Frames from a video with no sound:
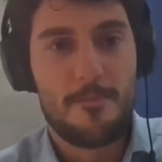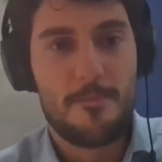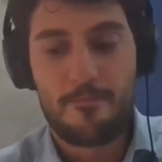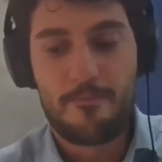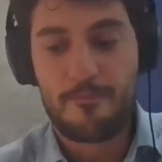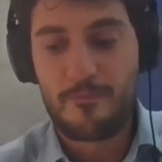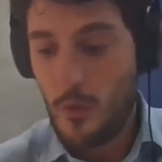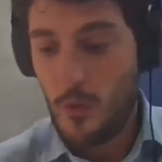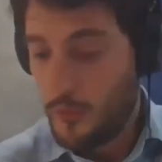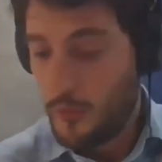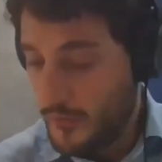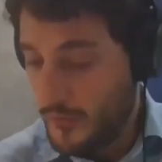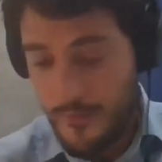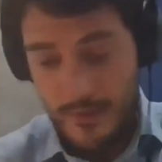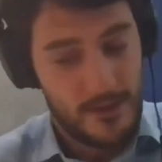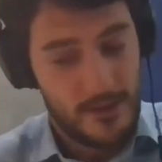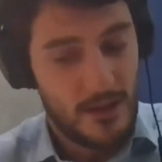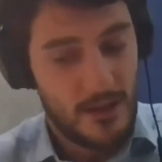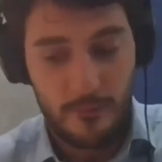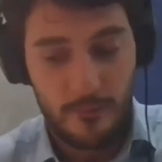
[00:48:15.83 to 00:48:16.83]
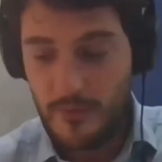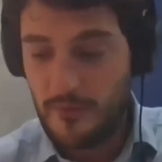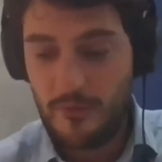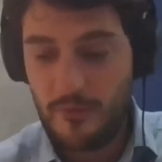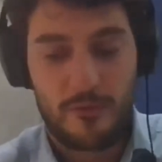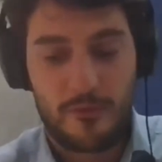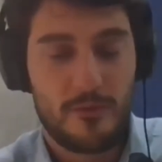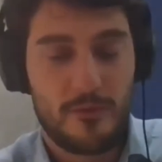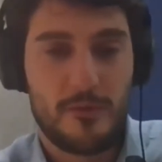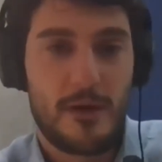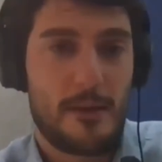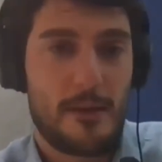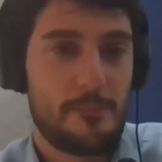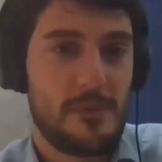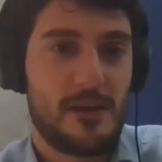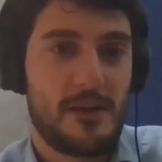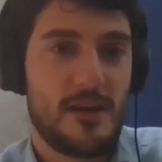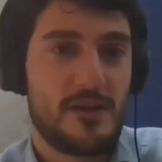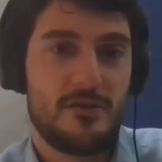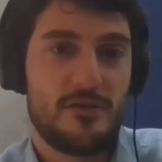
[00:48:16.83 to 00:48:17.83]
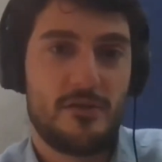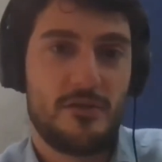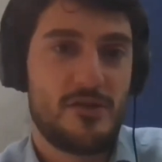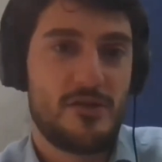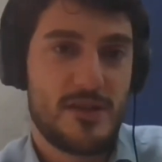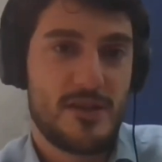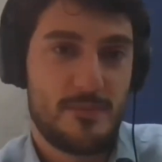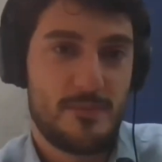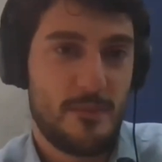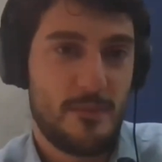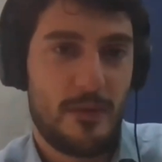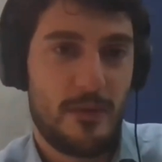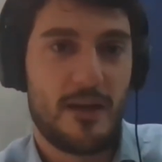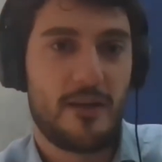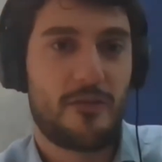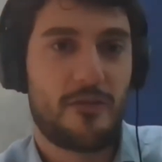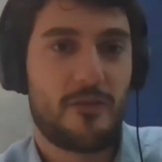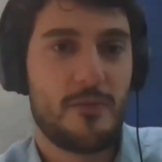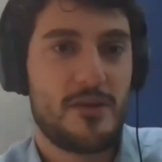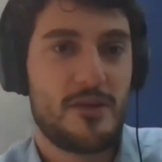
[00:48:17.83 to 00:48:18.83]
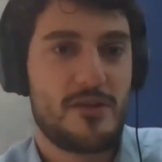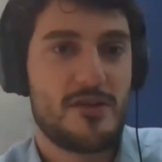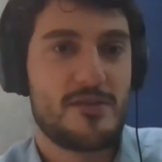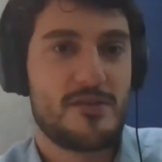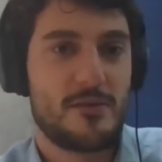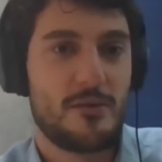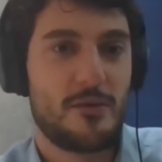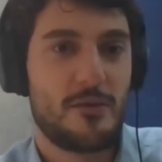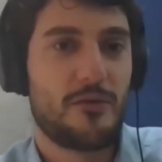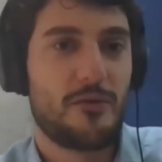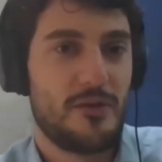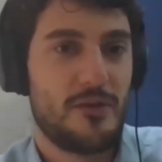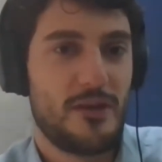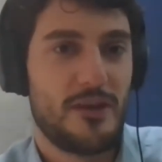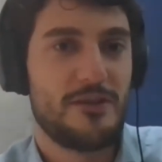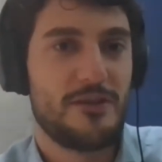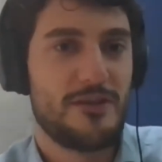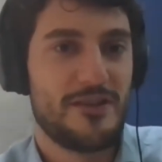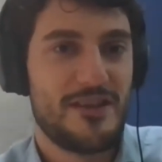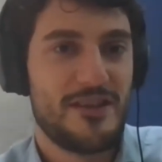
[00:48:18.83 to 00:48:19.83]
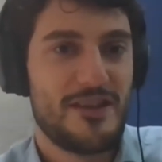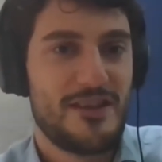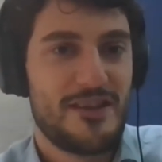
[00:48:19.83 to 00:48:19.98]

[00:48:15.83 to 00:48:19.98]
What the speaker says: Also when it comes to application to GSP Plus, which is also another